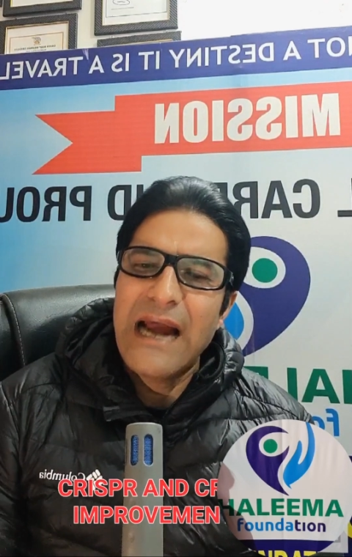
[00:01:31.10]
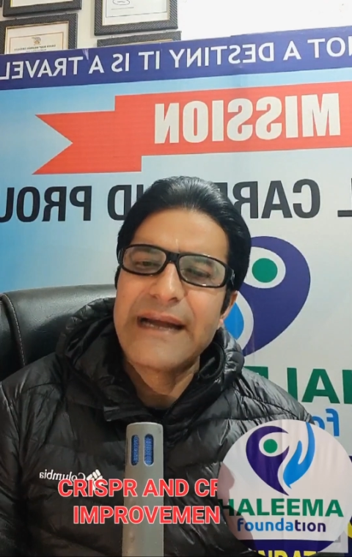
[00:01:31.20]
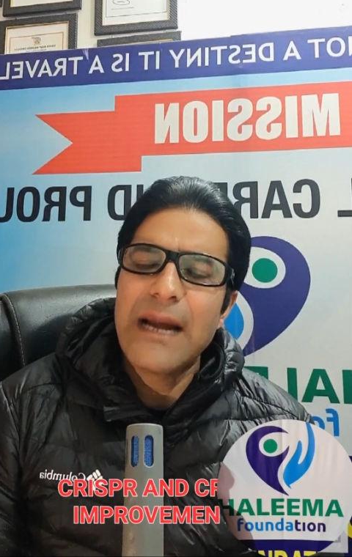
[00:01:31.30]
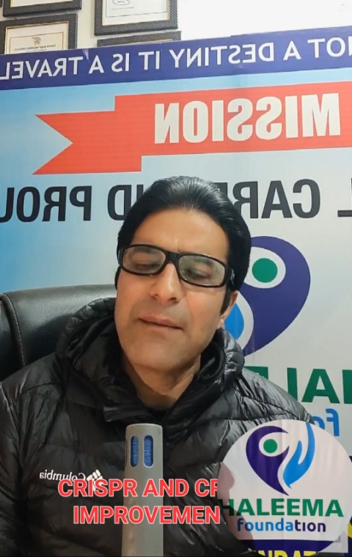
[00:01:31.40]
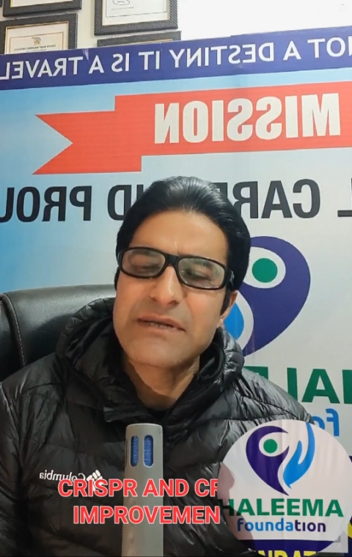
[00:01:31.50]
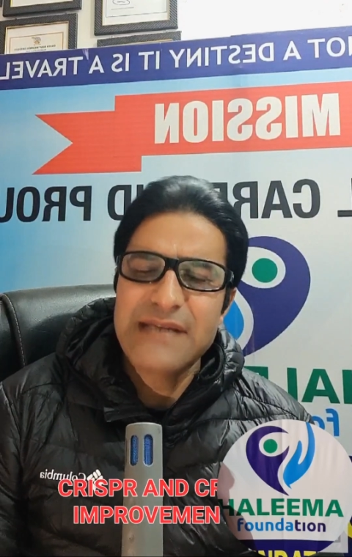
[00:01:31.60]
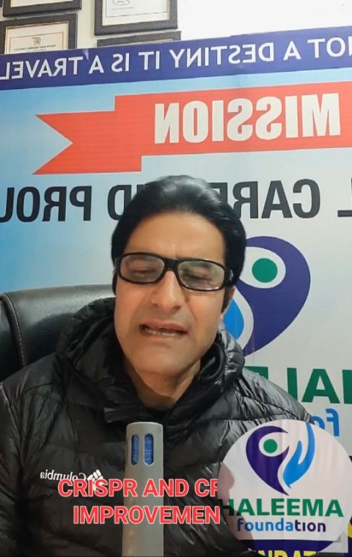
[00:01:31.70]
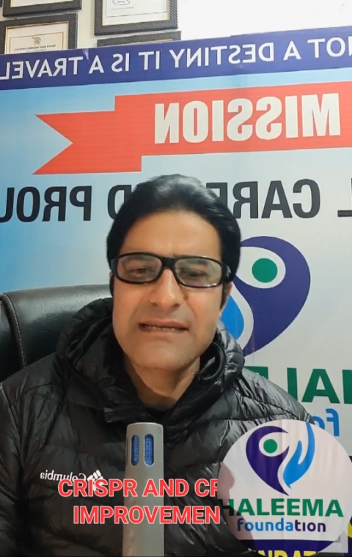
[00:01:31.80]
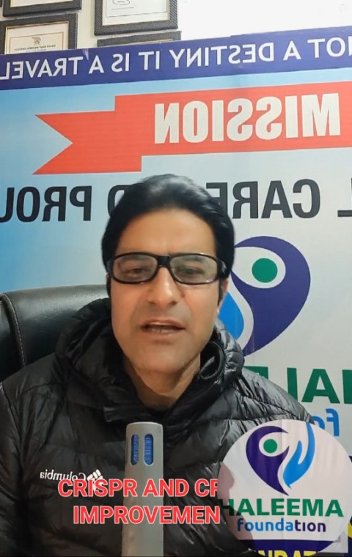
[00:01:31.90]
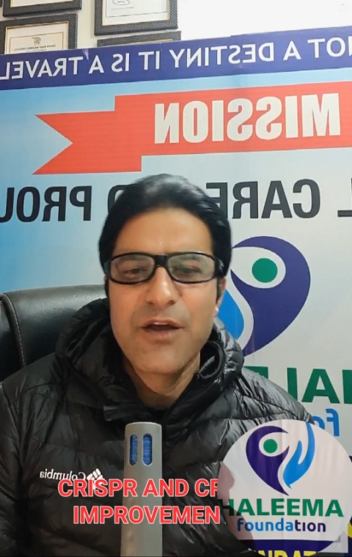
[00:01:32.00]
and number
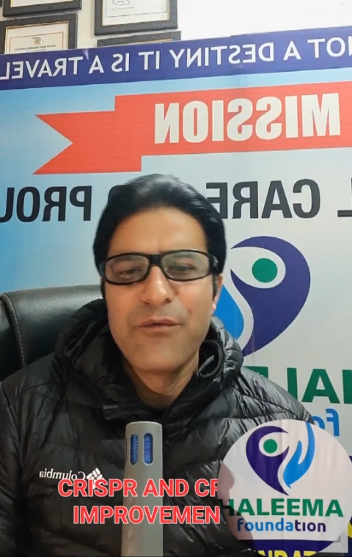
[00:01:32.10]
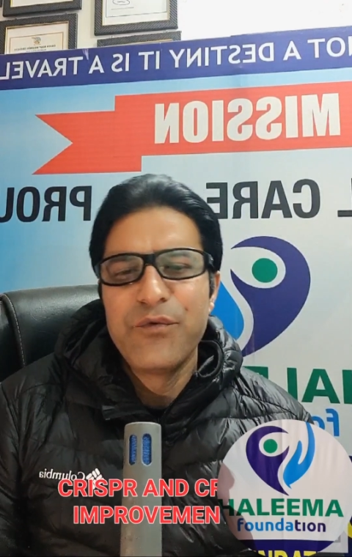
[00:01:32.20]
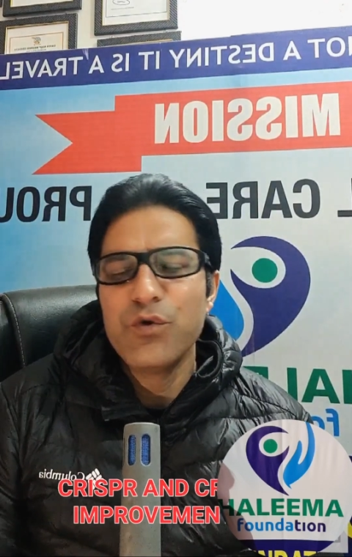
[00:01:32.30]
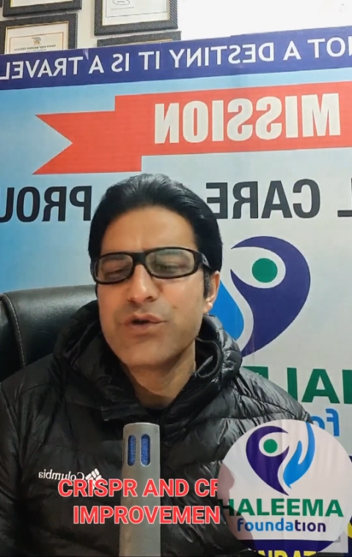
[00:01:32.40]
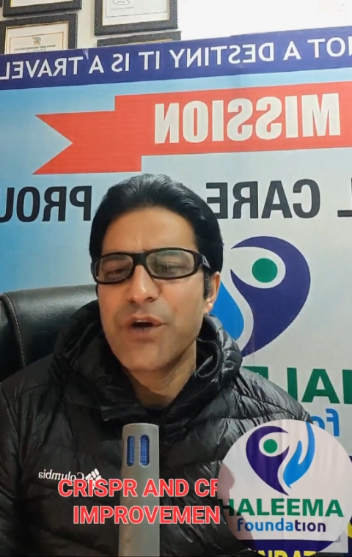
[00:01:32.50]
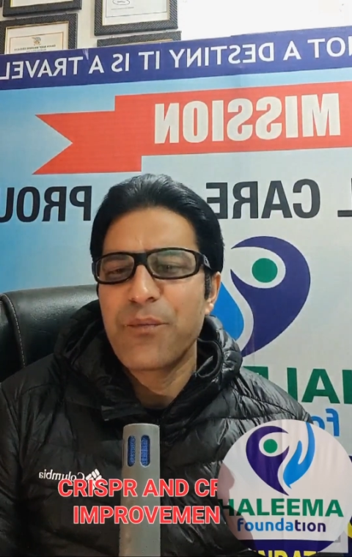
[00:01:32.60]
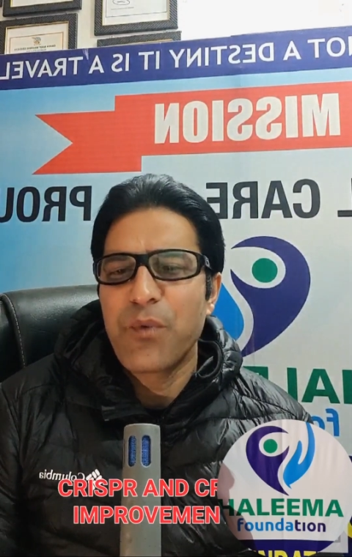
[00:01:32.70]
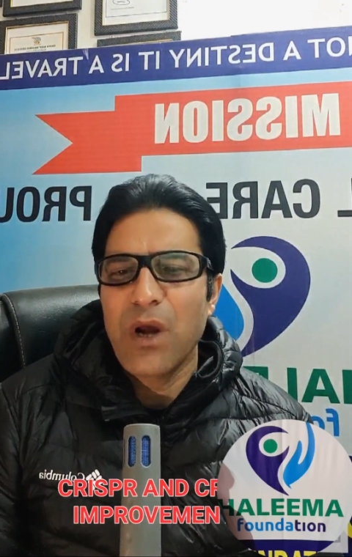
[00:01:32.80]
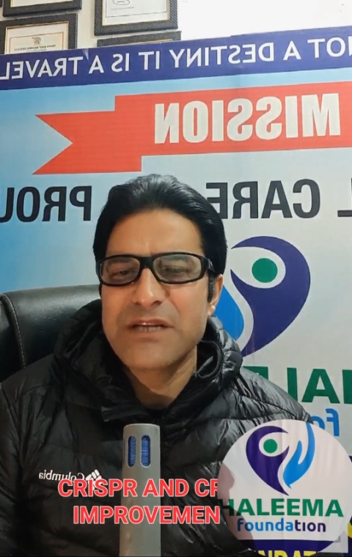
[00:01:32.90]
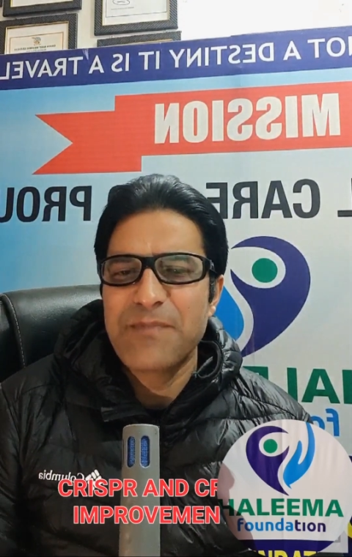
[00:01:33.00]
6, future
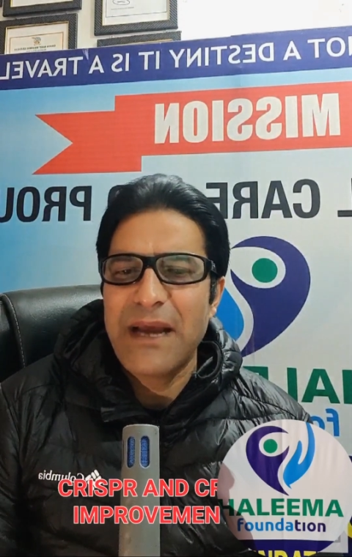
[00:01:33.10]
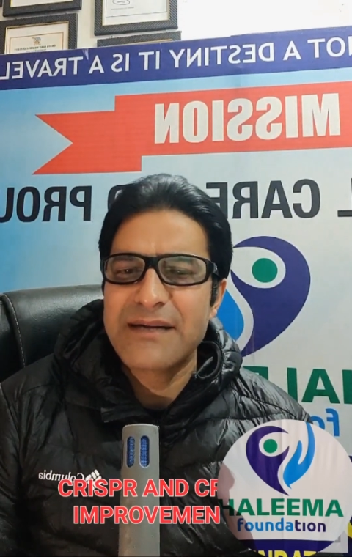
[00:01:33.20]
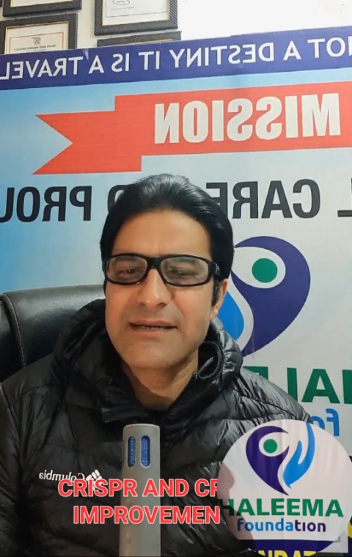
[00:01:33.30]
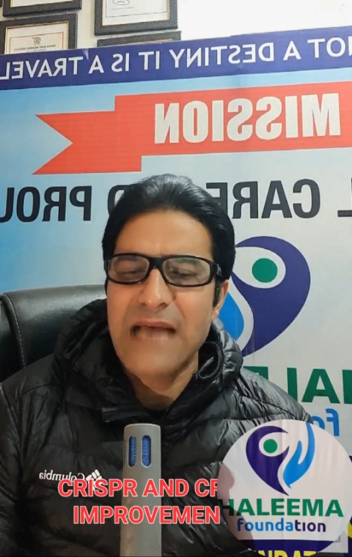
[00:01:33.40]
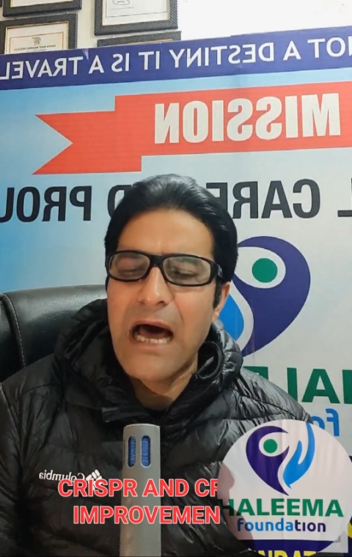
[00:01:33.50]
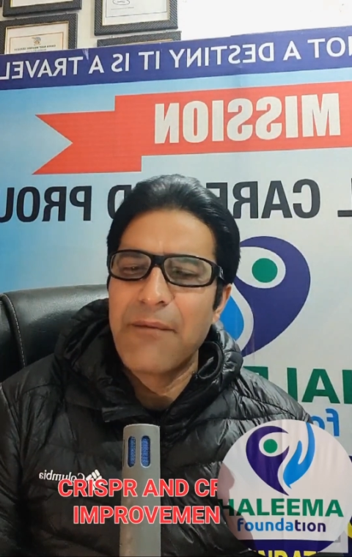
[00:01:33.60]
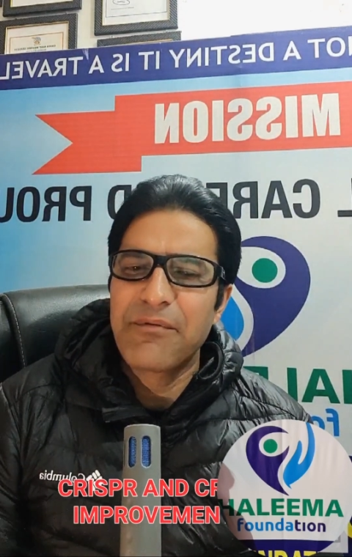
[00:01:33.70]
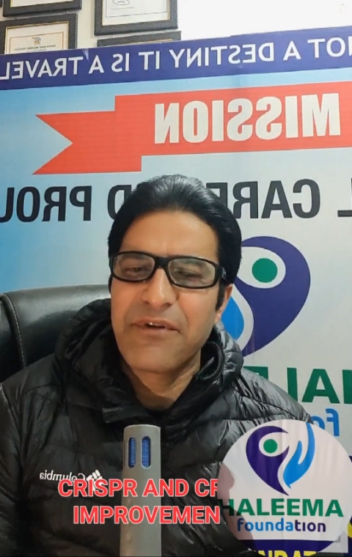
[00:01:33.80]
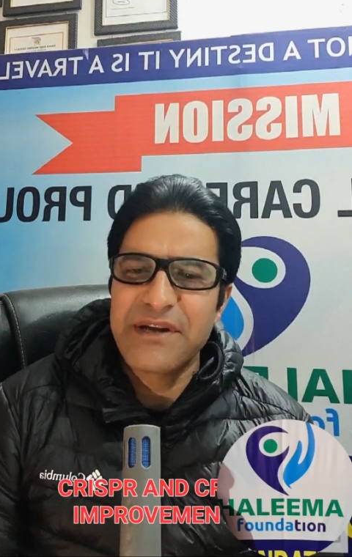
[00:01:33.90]
prospects of